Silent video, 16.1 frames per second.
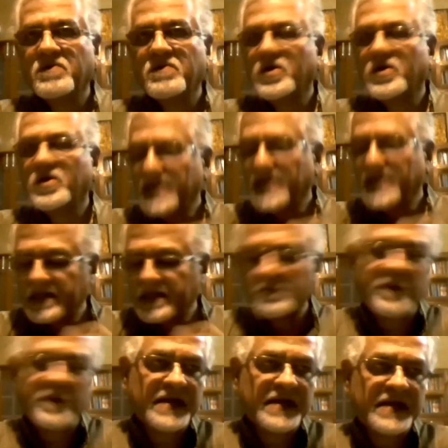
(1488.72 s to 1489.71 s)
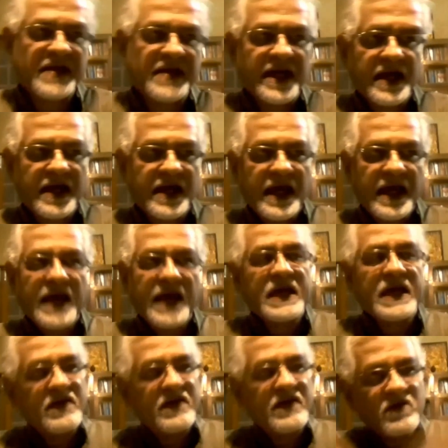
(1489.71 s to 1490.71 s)
or the attempts made there,
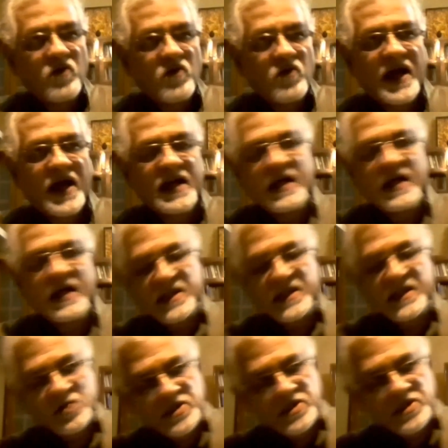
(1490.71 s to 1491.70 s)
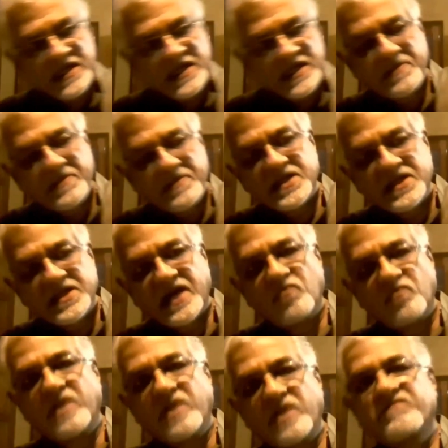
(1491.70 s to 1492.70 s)
even while this was a time that
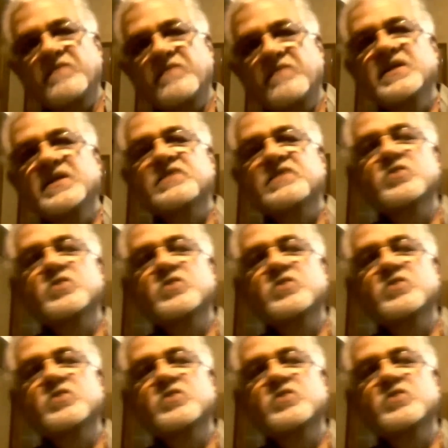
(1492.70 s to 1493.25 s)
second wave feminism was